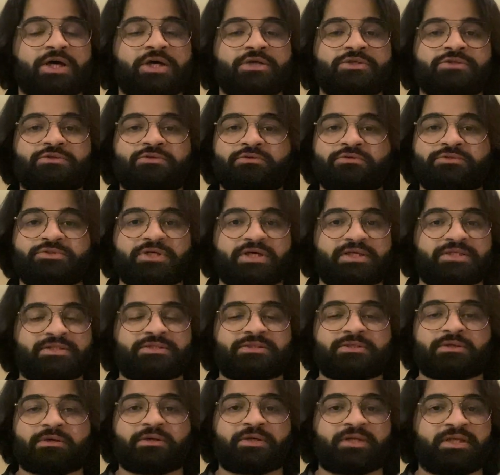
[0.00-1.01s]
So
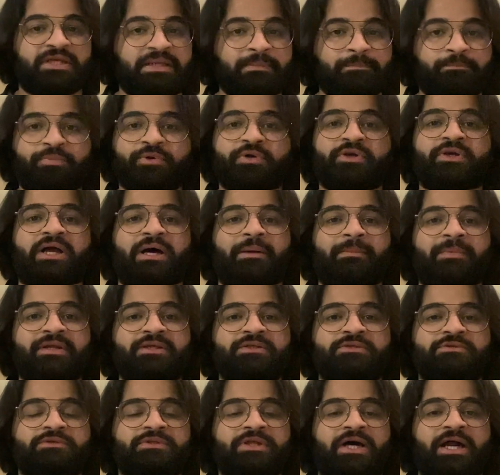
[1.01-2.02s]
just keep programming
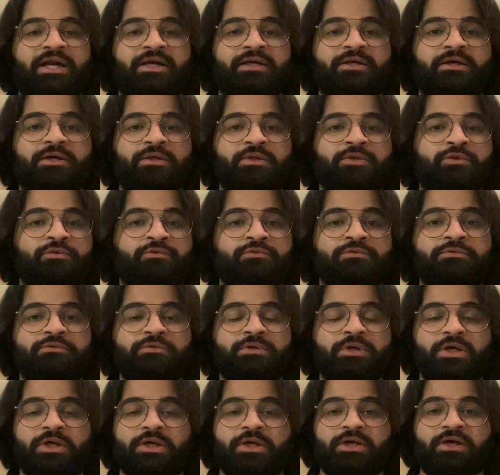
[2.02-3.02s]
so that you,